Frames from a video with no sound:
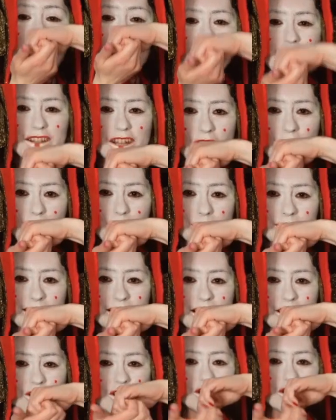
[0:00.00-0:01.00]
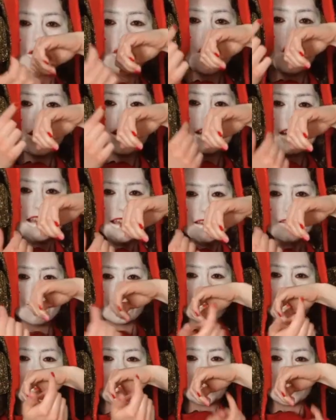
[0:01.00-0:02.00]
and top stitched on
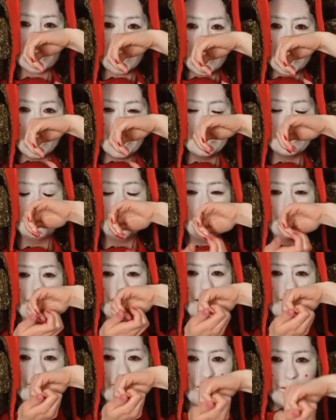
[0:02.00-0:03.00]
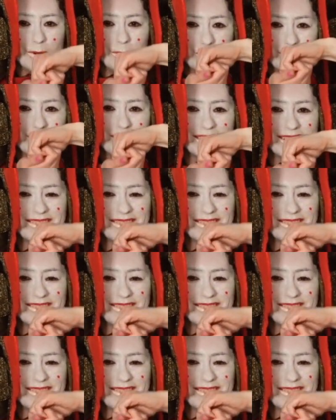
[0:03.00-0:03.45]
either side of the fold.